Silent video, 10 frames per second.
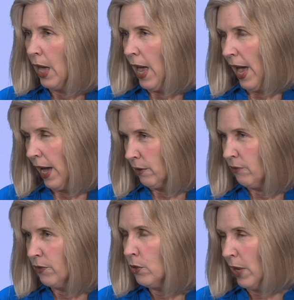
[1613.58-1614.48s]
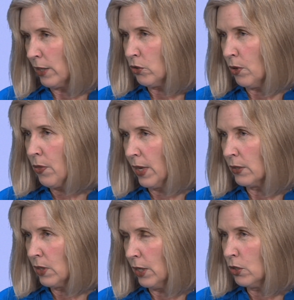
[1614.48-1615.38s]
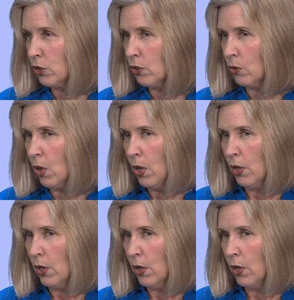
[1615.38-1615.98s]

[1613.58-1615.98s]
add a few extra things into